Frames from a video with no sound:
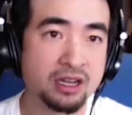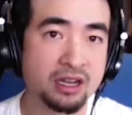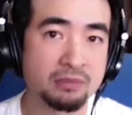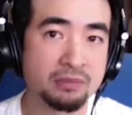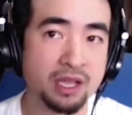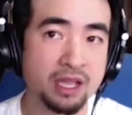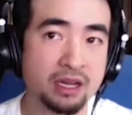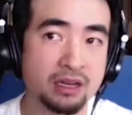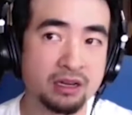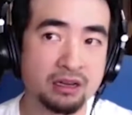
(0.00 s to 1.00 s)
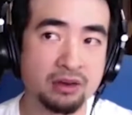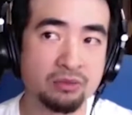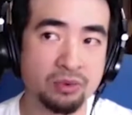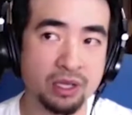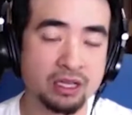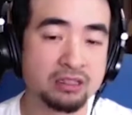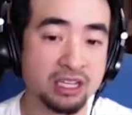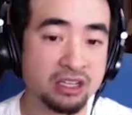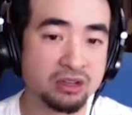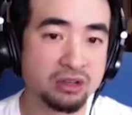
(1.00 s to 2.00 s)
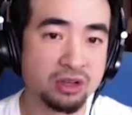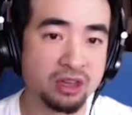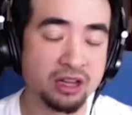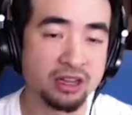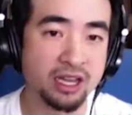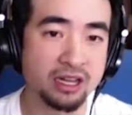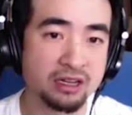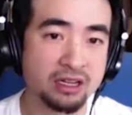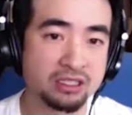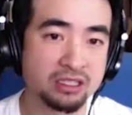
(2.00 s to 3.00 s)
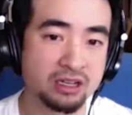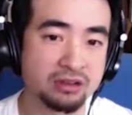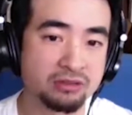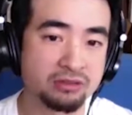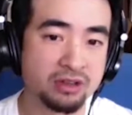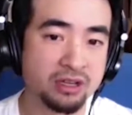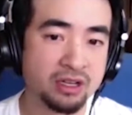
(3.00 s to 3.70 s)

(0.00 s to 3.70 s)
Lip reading: And we continue to do a lot of that just out of